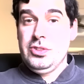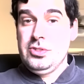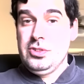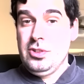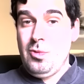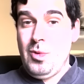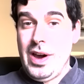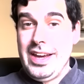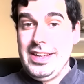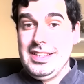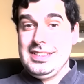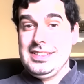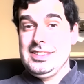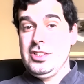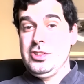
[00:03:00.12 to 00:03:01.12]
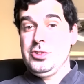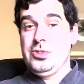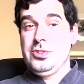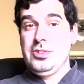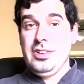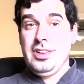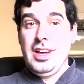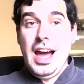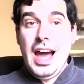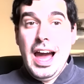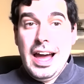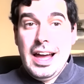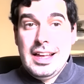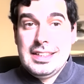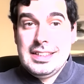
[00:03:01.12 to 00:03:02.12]
to know why this is not true,
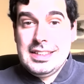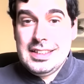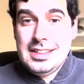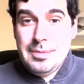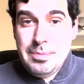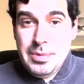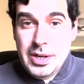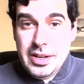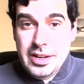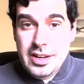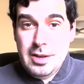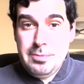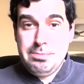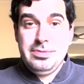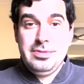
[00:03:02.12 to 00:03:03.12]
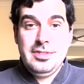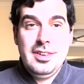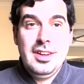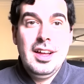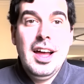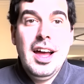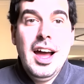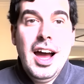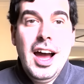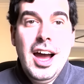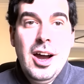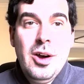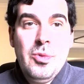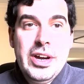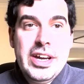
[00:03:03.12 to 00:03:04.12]
buckle up,
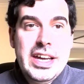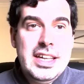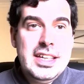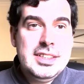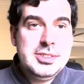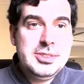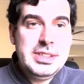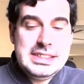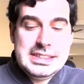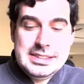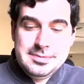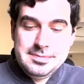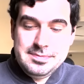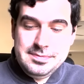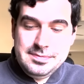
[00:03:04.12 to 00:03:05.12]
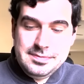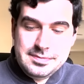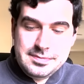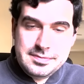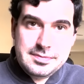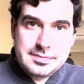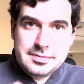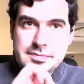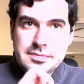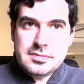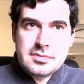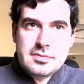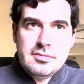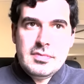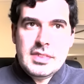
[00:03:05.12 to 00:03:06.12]
uh, we're getting into it.
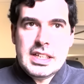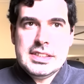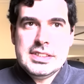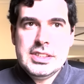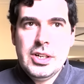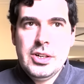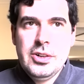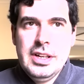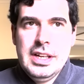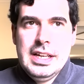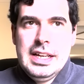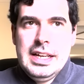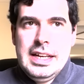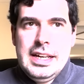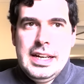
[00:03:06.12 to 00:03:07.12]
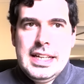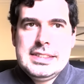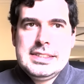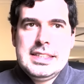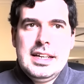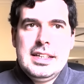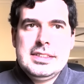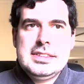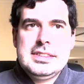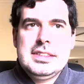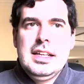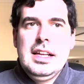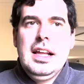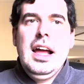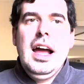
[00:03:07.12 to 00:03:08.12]
So let's start
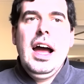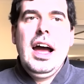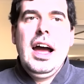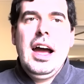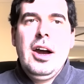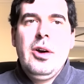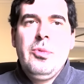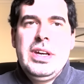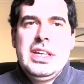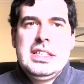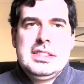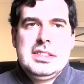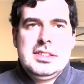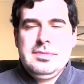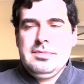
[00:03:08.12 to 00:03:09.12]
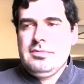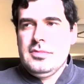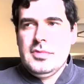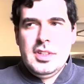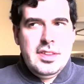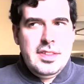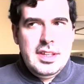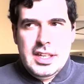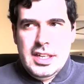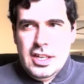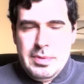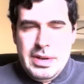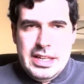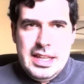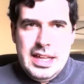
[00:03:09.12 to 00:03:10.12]
uh, with thinking
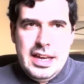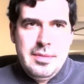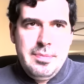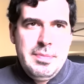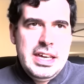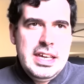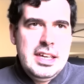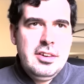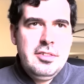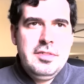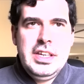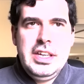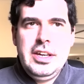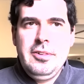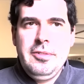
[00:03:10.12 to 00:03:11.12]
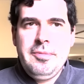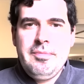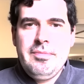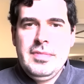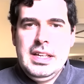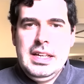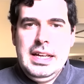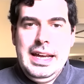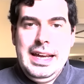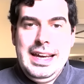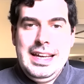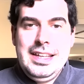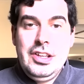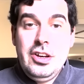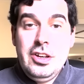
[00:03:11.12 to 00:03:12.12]
about like making a video.
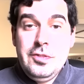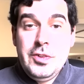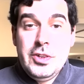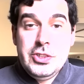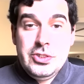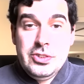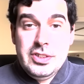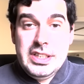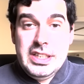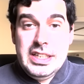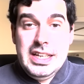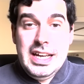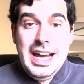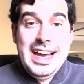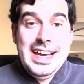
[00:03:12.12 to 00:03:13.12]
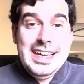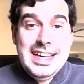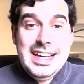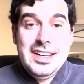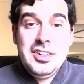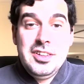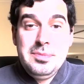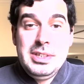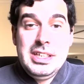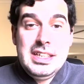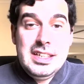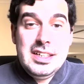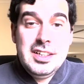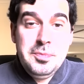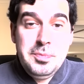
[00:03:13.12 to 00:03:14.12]
And unfortunately, I cannot be
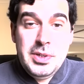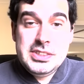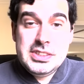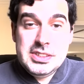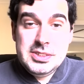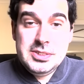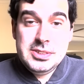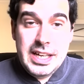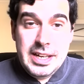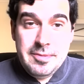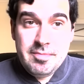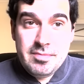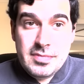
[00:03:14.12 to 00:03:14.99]
here in person today.